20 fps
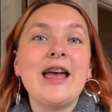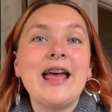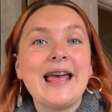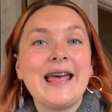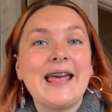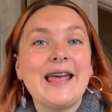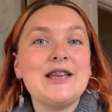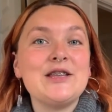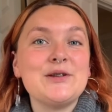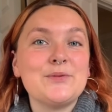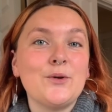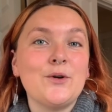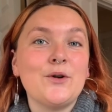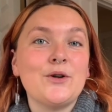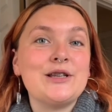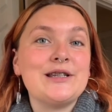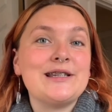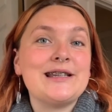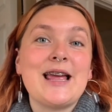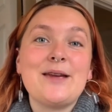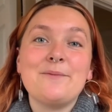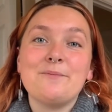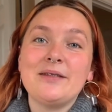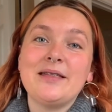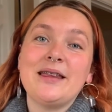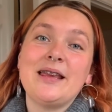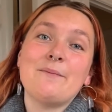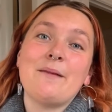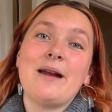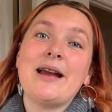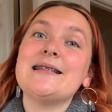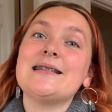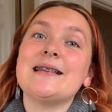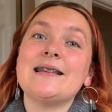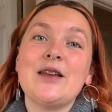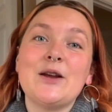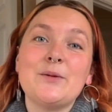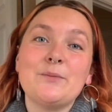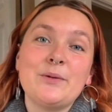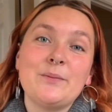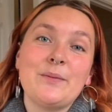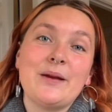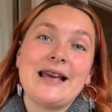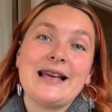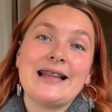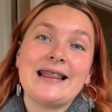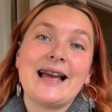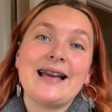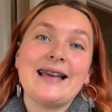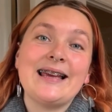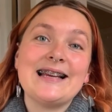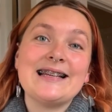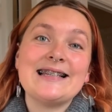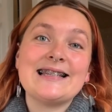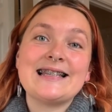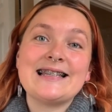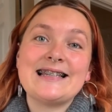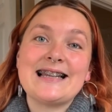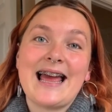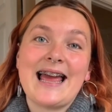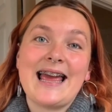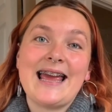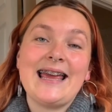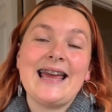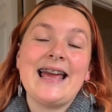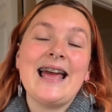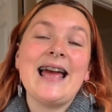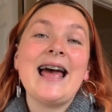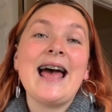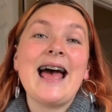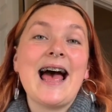each one shaping the amazing human being that he is today.